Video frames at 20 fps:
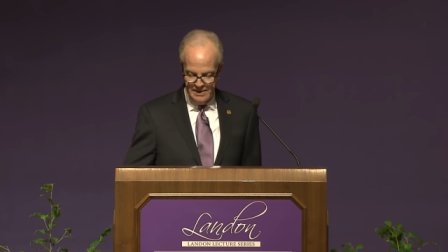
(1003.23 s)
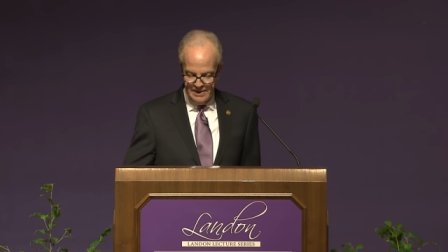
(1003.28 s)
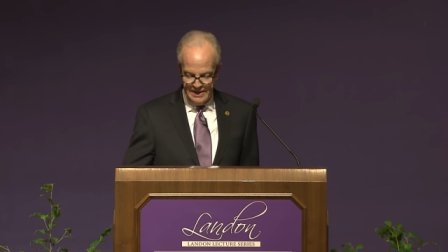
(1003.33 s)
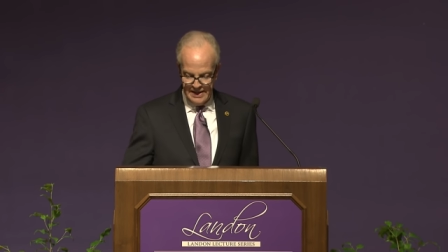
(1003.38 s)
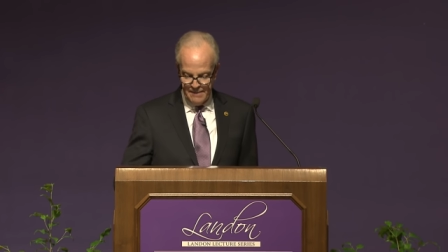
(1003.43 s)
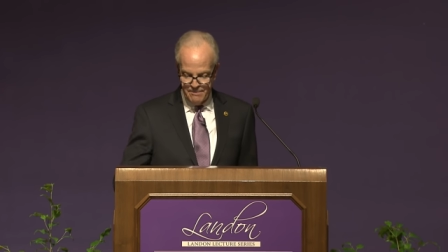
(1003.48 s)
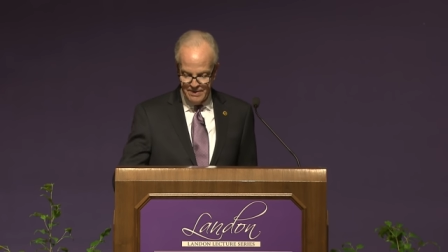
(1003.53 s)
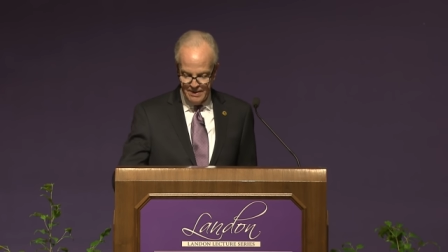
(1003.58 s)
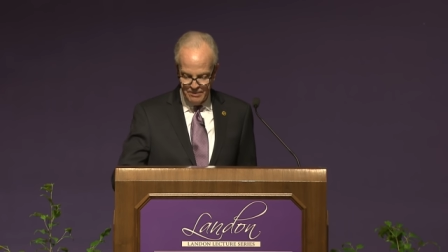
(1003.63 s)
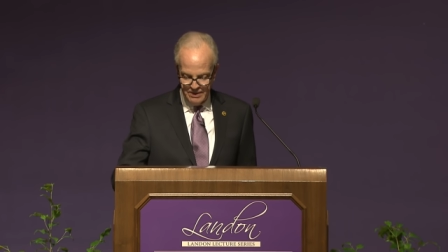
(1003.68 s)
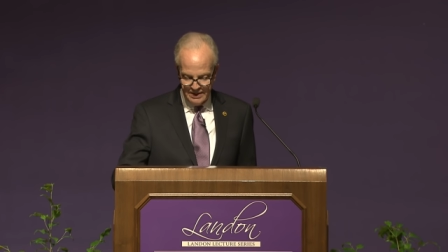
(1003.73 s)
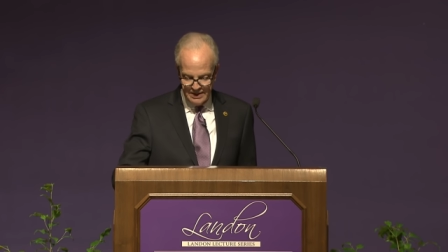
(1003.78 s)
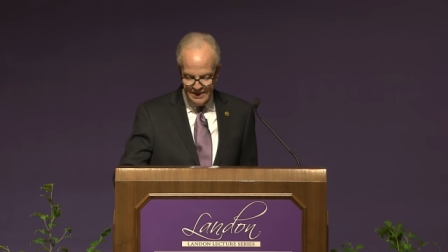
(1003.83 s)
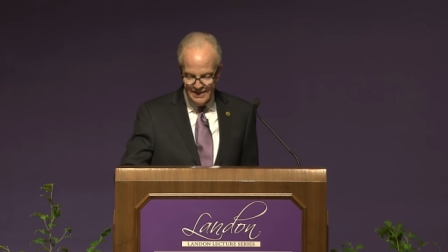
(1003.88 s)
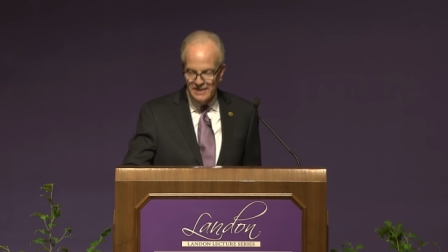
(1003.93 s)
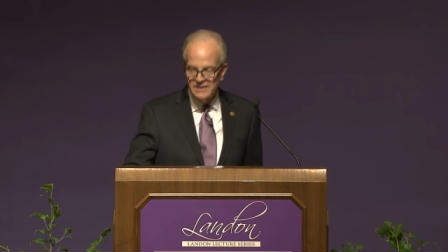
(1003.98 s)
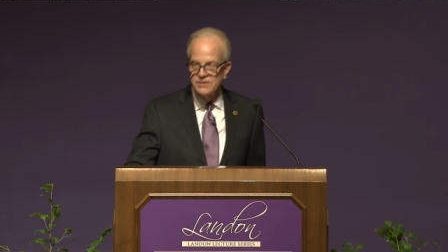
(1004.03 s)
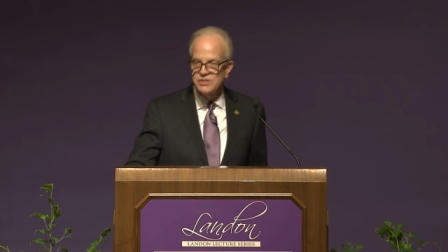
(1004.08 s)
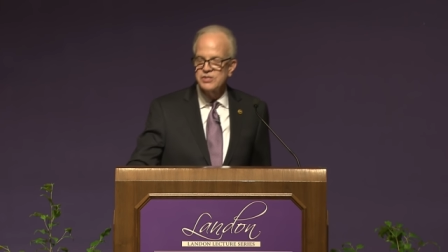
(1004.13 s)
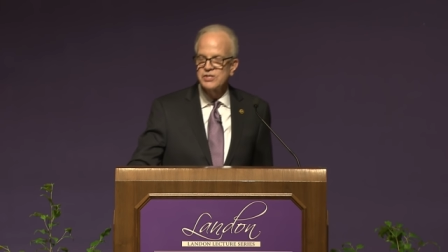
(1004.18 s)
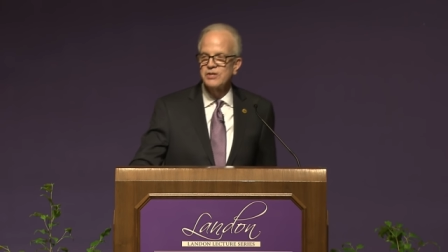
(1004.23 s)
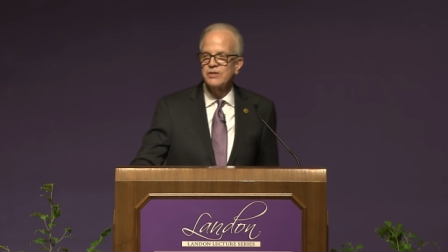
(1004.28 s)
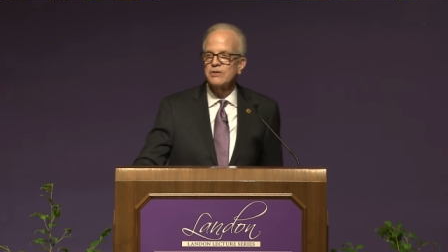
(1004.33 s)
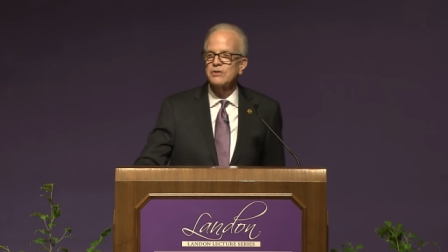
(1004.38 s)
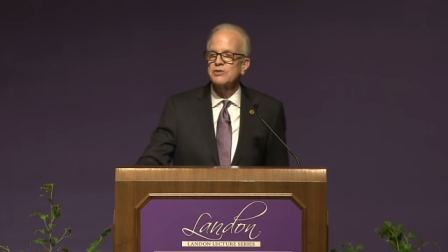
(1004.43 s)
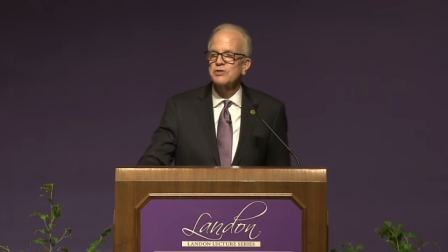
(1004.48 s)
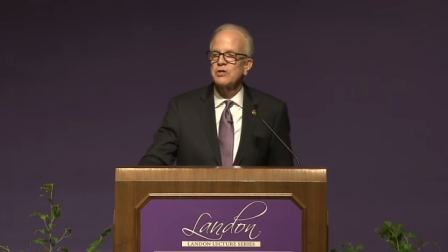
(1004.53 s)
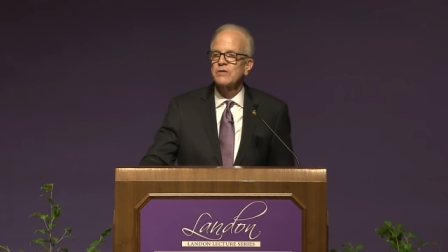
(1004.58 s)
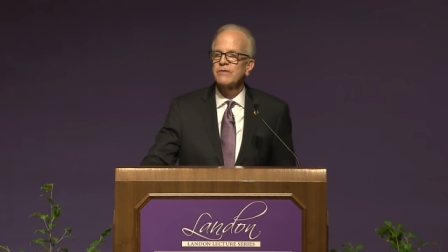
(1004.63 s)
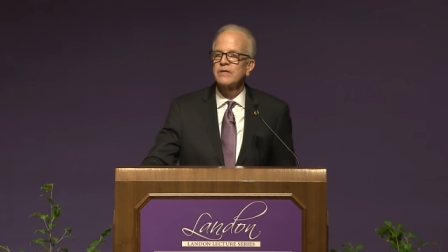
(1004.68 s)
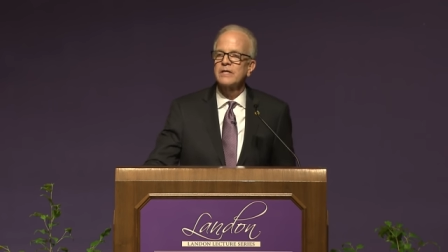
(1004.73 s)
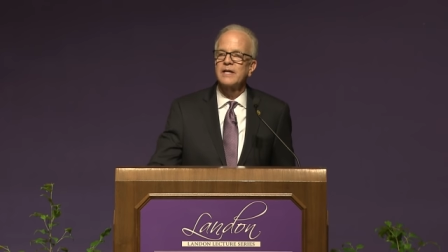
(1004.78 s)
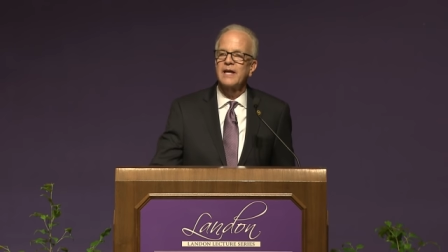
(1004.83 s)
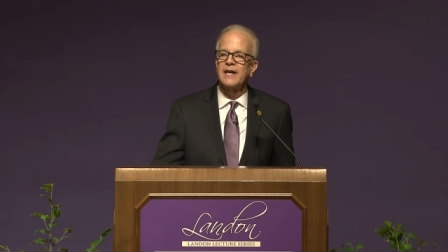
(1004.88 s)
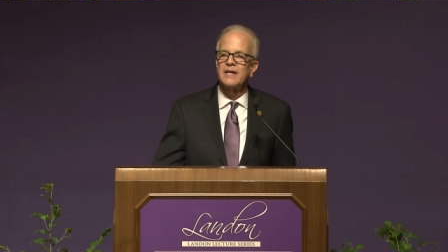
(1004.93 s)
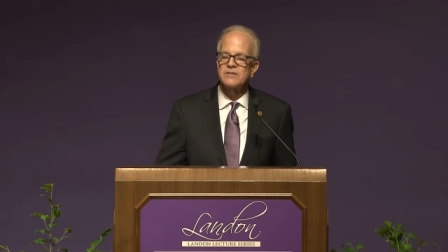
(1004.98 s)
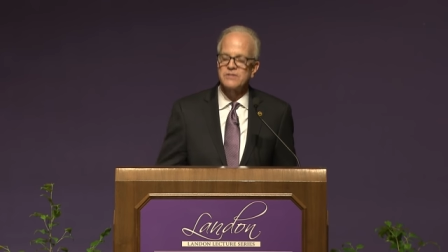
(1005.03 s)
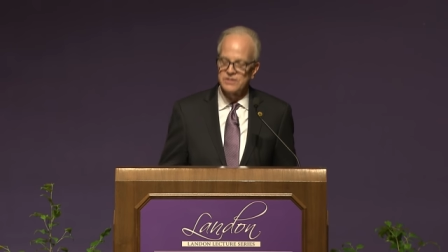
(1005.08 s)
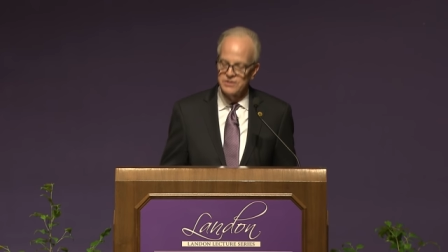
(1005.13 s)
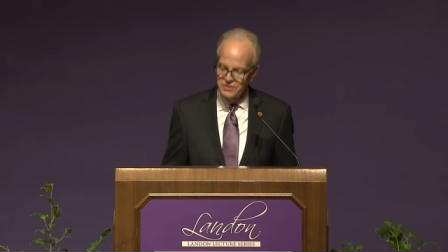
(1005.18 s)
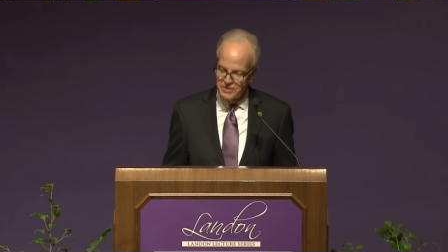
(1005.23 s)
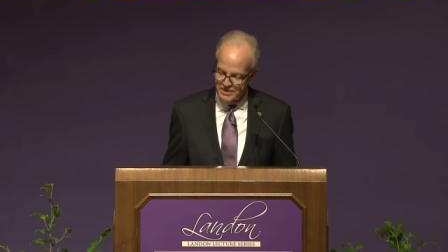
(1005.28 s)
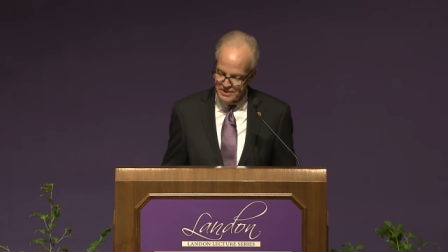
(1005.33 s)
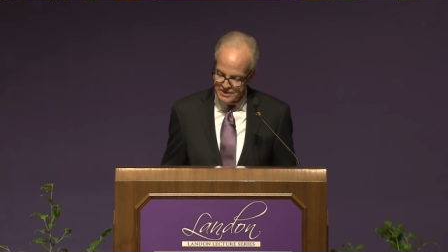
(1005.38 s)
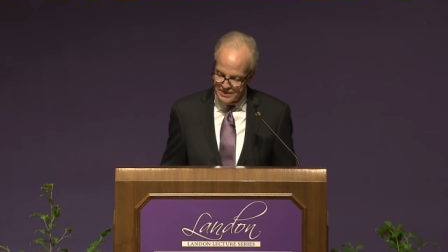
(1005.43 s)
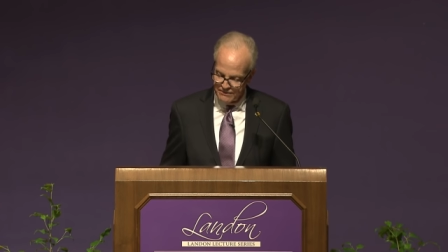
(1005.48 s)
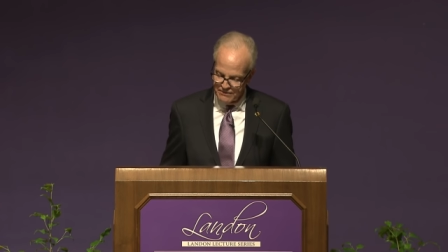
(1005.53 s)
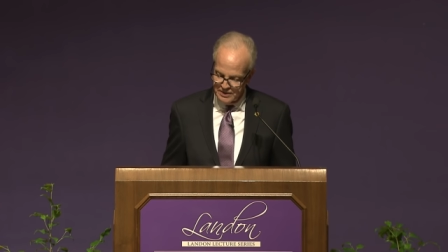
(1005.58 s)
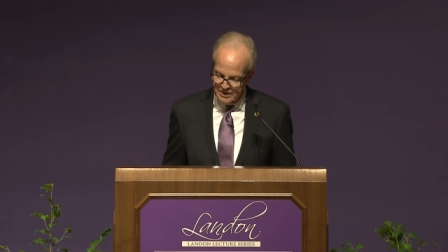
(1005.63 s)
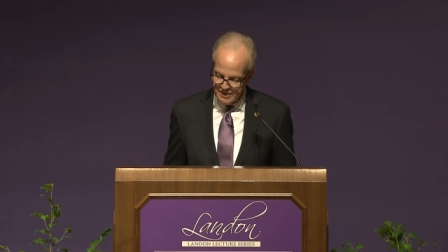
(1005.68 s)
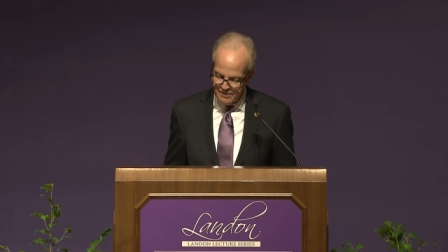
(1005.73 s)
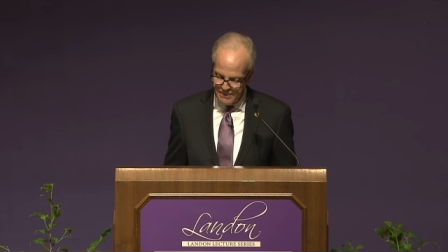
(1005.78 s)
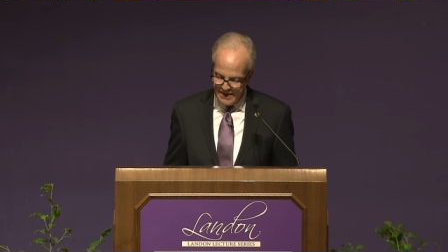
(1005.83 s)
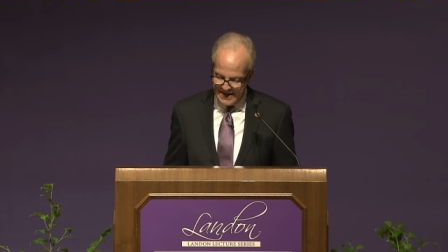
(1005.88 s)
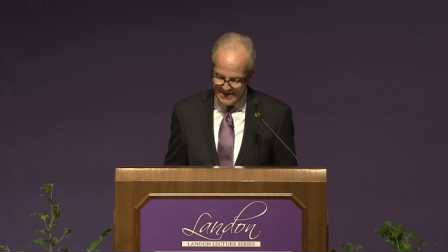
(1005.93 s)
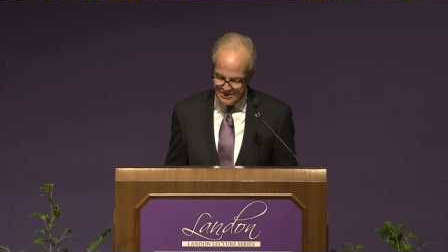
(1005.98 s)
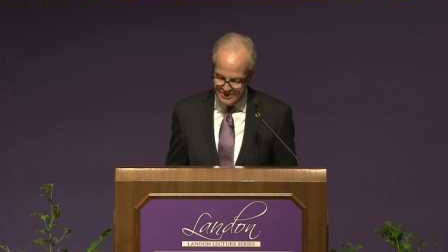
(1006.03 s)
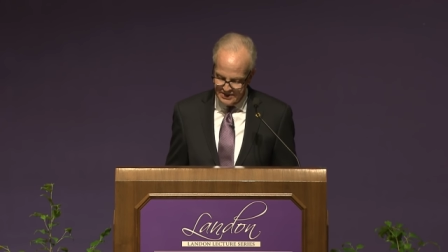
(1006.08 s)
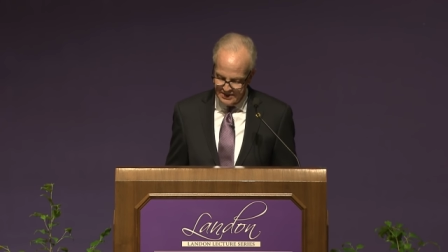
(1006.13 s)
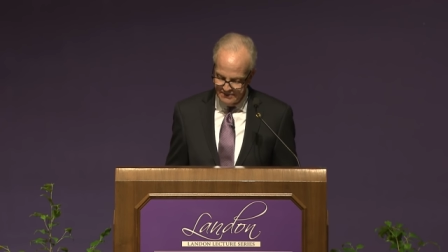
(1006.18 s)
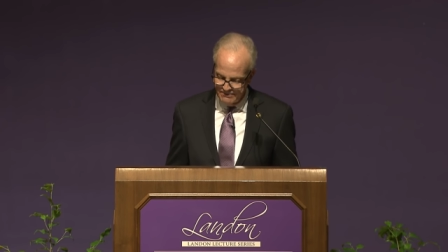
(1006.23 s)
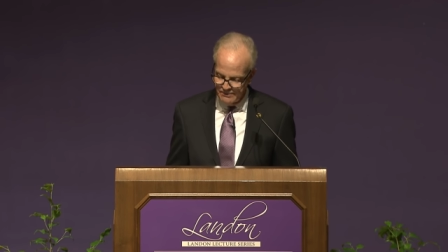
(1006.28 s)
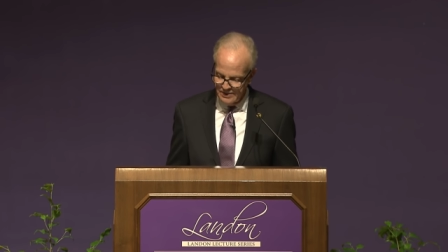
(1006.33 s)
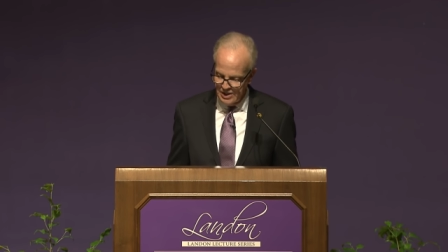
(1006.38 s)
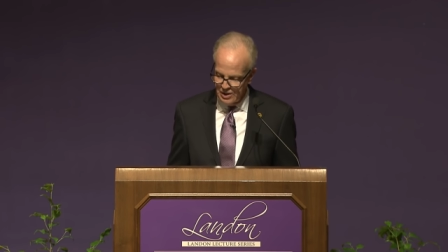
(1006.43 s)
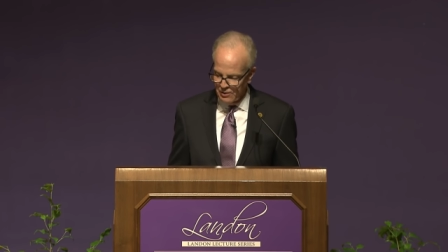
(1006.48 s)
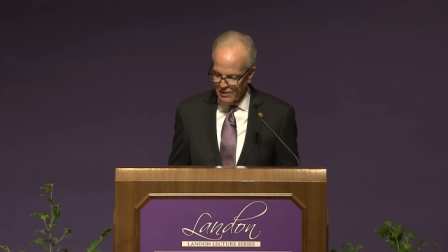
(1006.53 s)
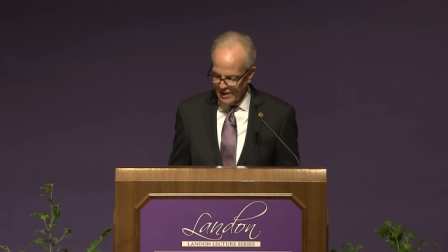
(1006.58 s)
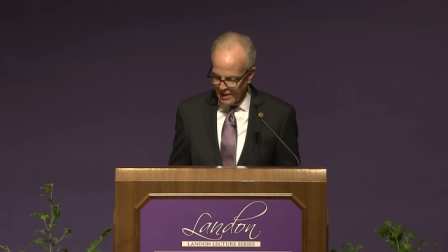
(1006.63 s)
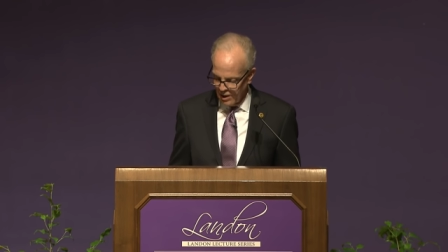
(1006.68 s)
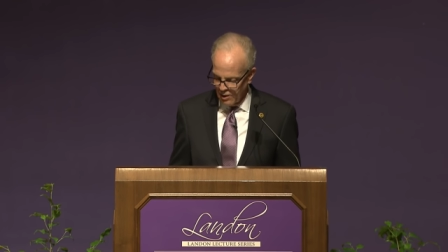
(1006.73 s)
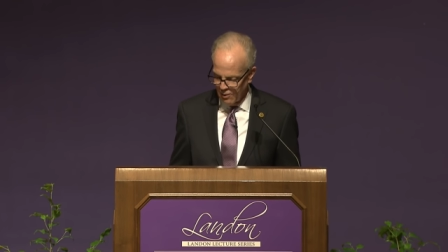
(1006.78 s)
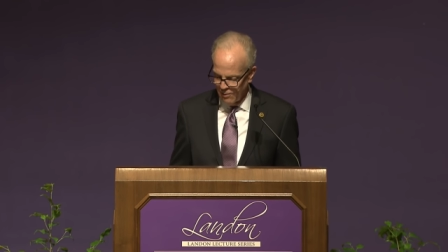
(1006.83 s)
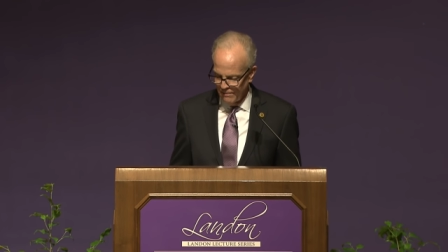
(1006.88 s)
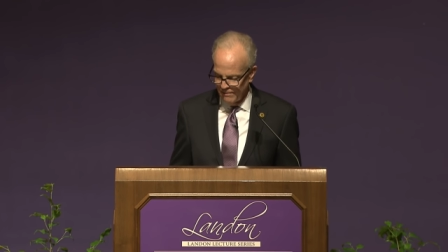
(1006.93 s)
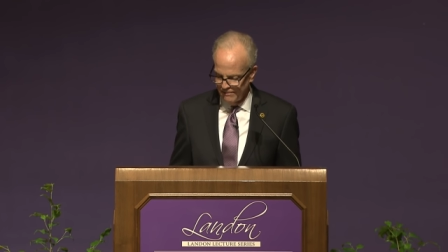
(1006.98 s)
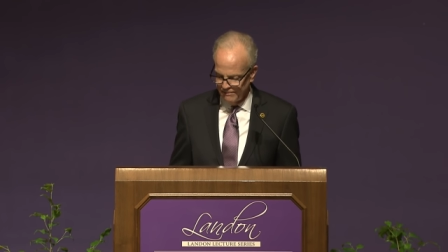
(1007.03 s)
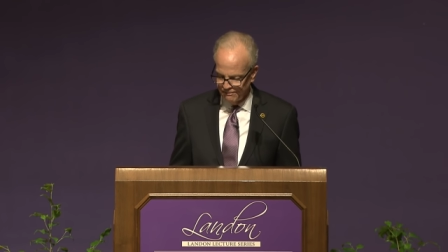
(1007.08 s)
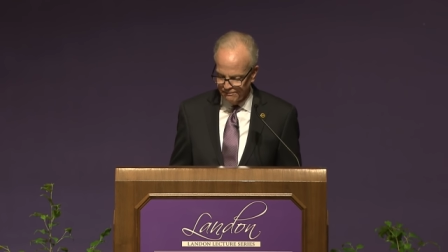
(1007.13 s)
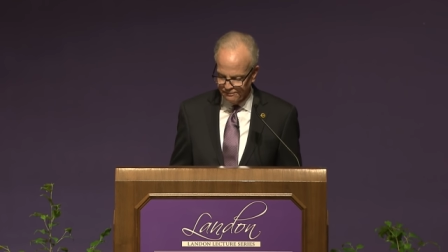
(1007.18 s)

and I publicly considered serving Kansans in a different capacity here at home.